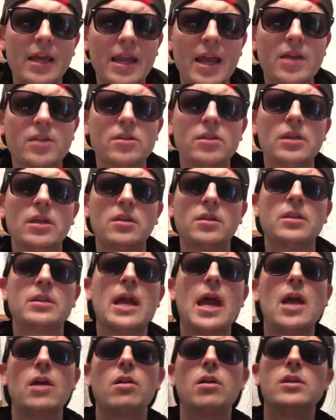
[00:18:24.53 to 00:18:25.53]
And actually in the
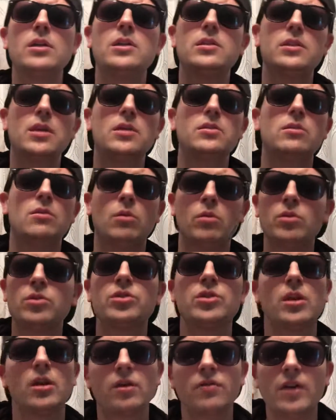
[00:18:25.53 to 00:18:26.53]
dialogue he says, well,
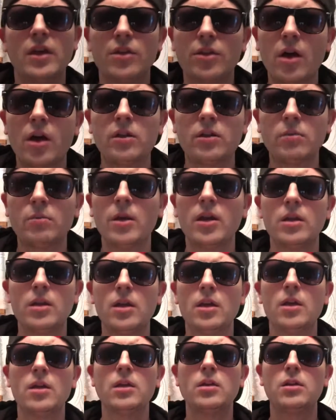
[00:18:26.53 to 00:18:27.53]
Sheriff, I thought you might
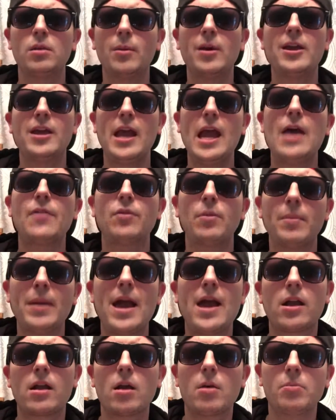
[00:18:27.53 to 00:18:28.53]
have a
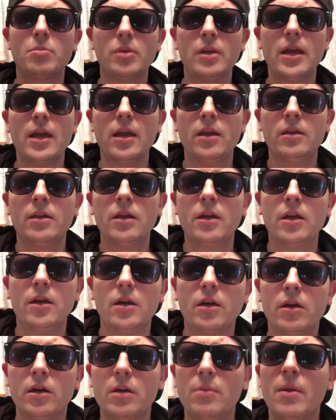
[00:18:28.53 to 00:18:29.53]
backup plan,
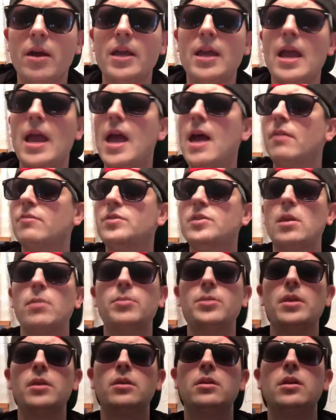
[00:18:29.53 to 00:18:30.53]
or you might have
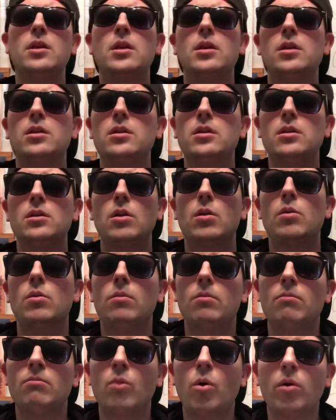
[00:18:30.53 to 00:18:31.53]
something,
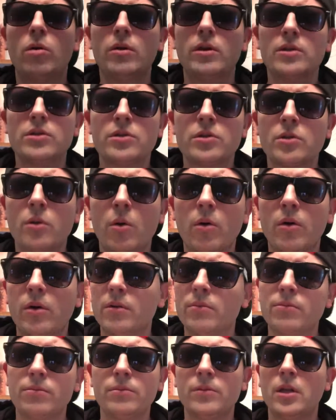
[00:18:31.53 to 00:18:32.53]
more in store.
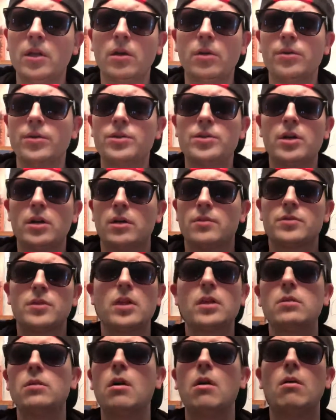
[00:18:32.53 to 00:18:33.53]
And, the sheriff's
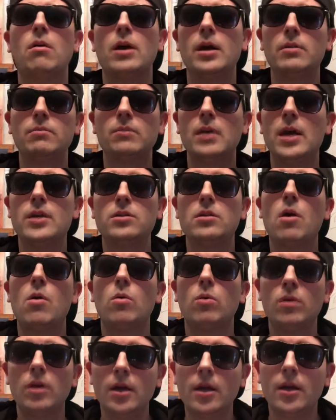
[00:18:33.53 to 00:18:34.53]
like, no, I
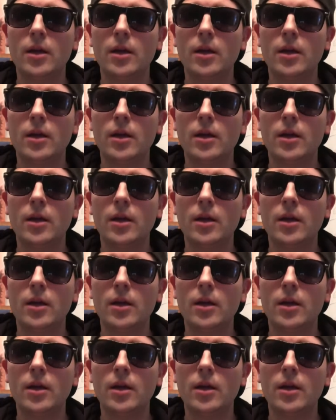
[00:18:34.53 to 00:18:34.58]
don't.